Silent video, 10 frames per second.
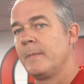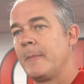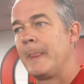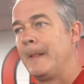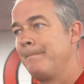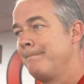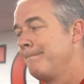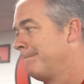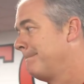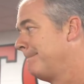How big of a
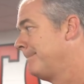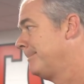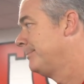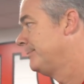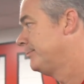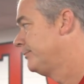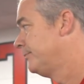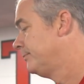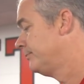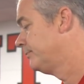difference is there from
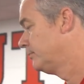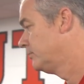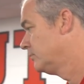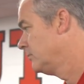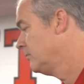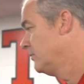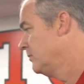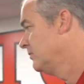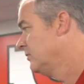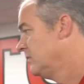Miles last year at this
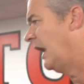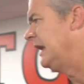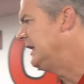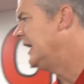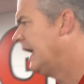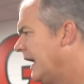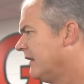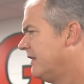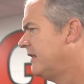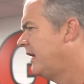time to this year at this time? Yeah,
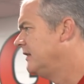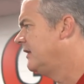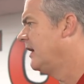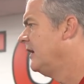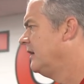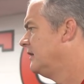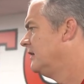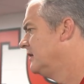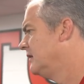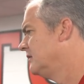night and day.
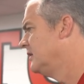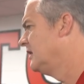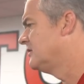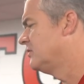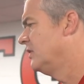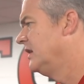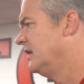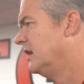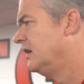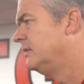You know, that's
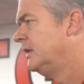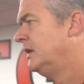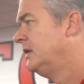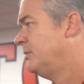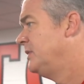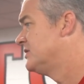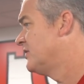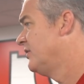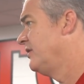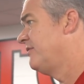really, he's
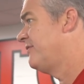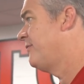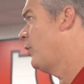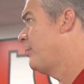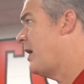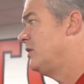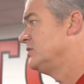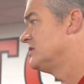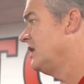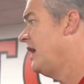34
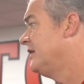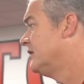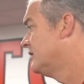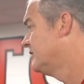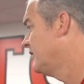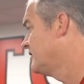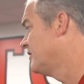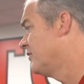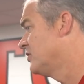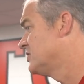pounds lighter. That's
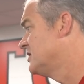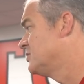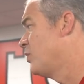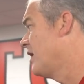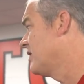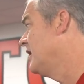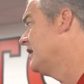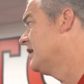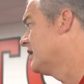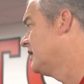the first thing. He's more
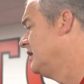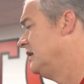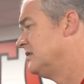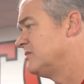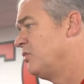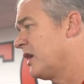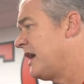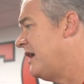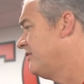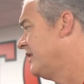athletic. He's more
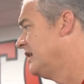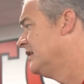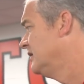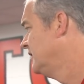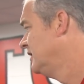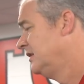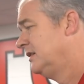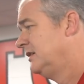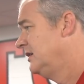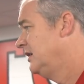confident.
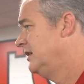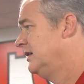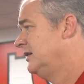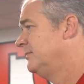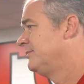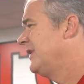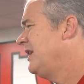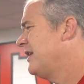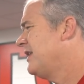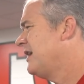You
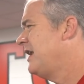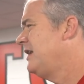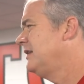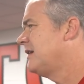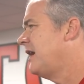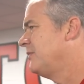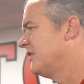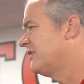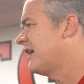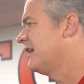know, I think any time the
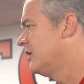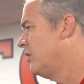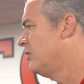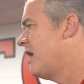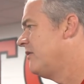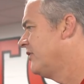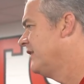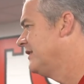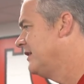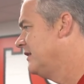second go around for
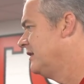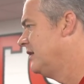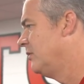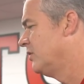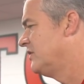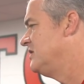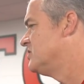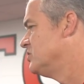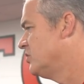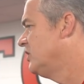you know, we're
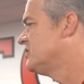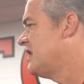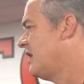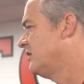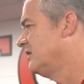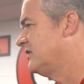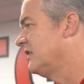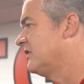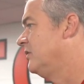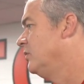teaching drills now to
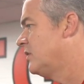six